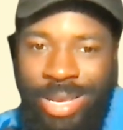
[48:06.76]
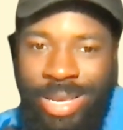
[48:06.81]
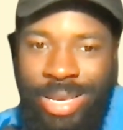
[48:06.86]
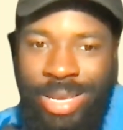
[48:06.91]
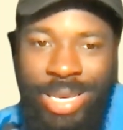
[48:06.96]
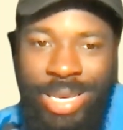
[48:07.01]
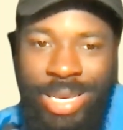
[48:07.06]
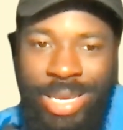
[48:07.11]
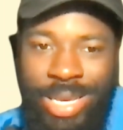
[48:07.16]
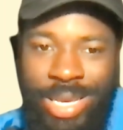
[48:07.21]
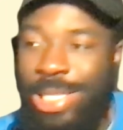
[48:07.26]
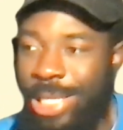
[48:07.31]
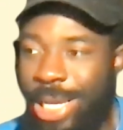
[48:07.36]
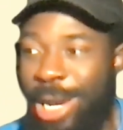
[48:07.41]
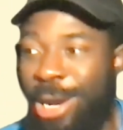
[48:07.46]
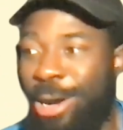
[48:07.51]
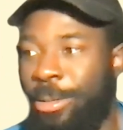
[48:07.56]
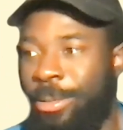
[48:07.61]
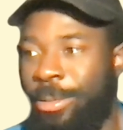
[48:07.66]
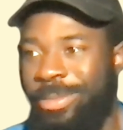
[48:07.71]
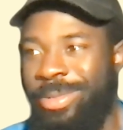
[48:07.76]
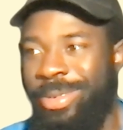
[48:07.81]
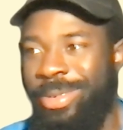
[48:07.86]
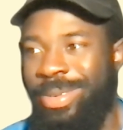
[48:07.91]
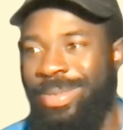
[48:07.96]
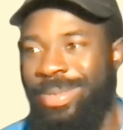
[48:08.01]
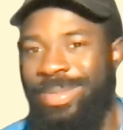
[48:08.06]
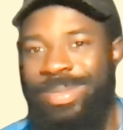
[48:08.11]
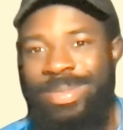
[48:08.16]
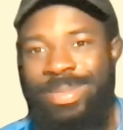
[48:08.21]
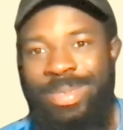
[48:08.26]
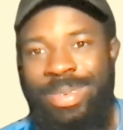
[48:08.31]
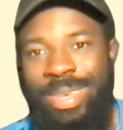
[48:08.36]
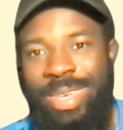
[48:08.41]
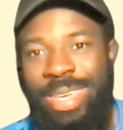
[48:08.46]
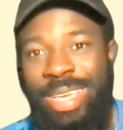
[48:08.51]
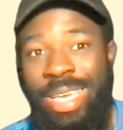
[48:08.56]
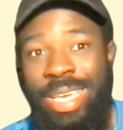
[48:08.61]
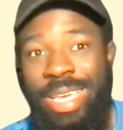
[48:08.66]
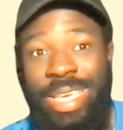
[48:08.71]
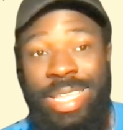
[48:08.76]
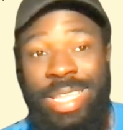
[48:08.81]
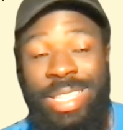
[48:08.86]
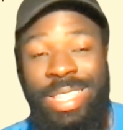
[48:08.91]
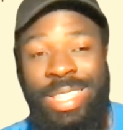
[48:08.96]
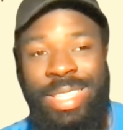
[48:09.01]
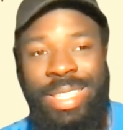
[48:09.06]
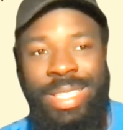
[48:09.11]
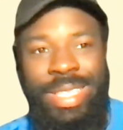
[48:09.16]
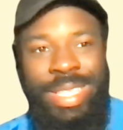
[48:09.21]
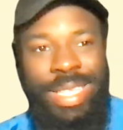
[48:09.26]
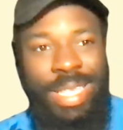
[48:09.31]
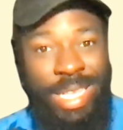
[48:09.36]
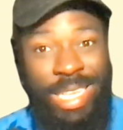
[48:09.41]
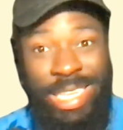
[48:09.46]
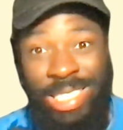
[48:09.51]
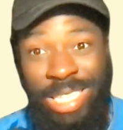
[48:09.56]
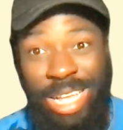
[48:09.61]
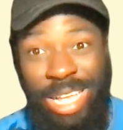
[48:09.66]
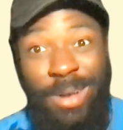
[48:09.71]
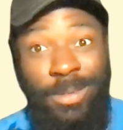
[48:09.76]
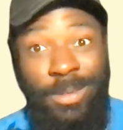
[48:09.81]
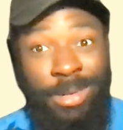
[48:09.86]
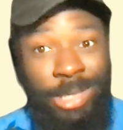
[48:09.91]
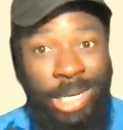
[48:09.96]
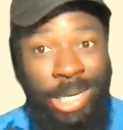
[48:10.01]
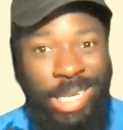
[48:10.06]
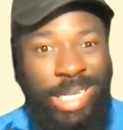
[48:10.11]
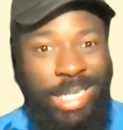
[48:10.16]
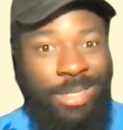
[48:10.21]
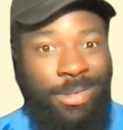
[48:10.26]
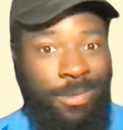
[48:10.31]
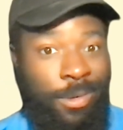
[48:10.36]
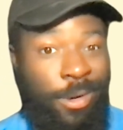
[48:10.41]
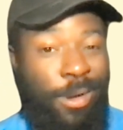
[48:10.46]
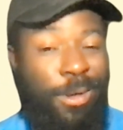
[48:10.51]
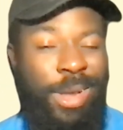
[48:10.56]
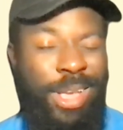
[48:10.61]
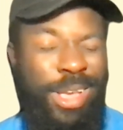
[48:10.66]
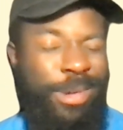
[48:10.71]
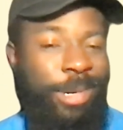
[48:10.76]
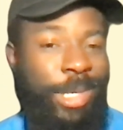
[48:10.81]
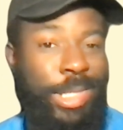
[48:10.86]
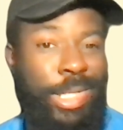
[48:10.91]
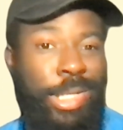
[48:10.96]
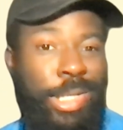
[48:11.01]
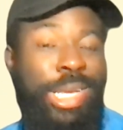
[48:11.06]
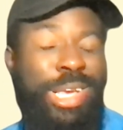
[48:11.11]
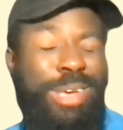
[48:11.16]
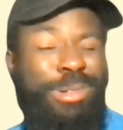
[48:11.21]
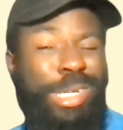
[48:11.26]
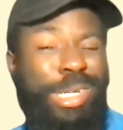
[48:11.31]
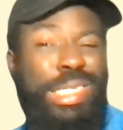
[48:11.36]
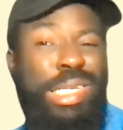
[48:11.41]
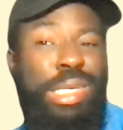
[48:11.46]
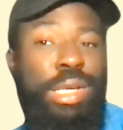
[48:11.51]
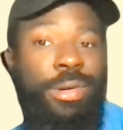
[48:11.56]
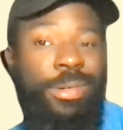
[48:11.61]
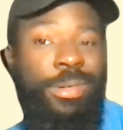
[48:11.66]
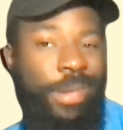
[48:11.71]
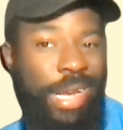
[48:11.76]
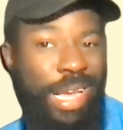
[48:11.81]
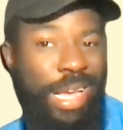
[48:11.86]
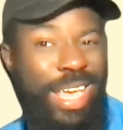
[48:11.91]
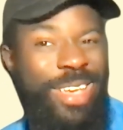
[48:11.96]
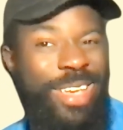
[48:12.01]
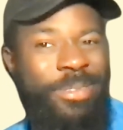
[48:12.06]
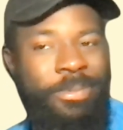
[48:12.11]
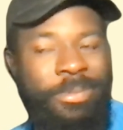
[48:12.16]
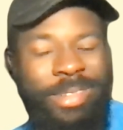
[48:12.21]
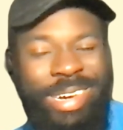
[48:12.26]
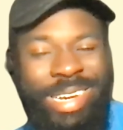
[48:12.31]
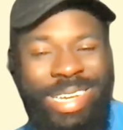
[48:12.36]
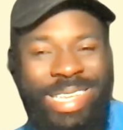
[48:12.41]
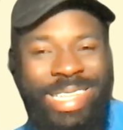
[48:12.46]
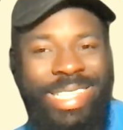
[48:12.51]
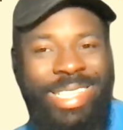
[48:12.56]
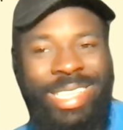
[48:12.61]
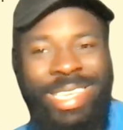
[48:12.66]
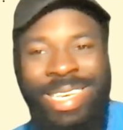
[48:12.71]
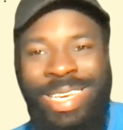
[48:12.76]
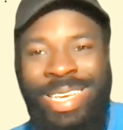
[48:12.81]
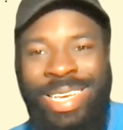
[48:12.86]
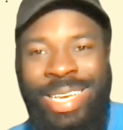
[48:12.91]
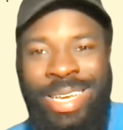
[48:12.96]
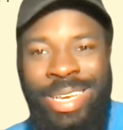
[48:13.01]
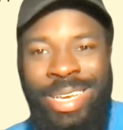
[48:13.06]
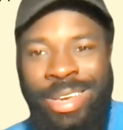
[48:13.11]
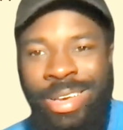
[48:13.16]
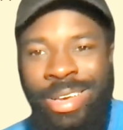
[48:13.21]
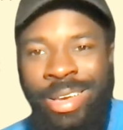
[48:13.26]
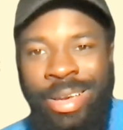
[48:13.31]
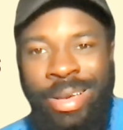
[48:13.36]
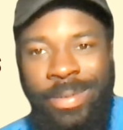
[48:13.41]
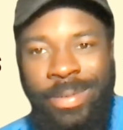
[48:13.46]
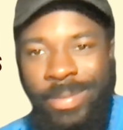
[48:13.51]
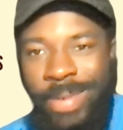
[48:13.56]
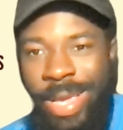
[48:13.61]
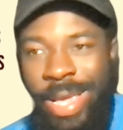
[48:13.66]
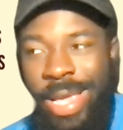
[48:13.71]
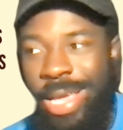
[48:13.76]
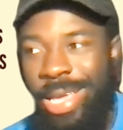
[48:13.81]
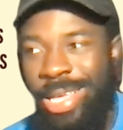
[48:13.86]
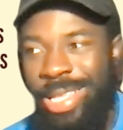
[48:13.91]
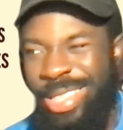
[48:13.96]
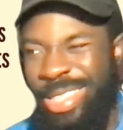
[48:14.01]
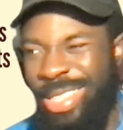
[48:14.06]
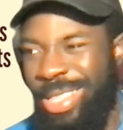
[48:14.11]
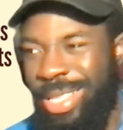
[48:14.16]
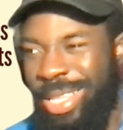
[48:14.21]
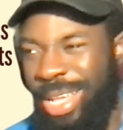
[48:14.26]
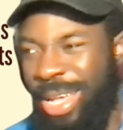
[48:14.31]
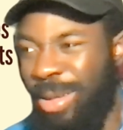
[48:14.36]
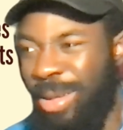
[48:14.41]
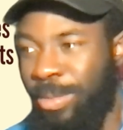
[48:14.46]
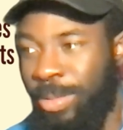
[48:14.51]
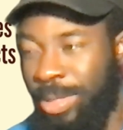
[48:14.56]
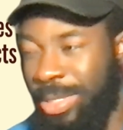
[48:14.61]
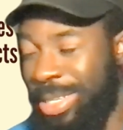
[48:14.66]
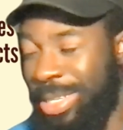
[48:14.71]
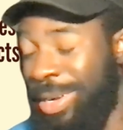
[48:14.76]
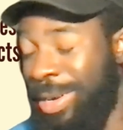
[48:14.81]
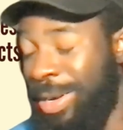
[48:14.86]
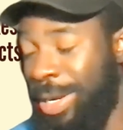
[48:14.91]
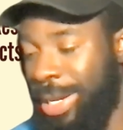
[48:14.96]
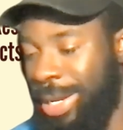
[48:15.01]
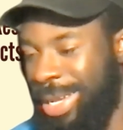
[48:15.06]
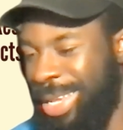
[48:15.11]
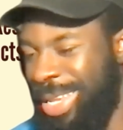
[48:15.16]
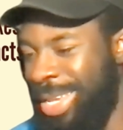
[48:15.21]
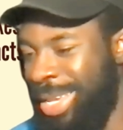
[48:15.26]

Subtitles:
he needs help, and it's not really his fault. He wasn't great, but man, I'm sorry.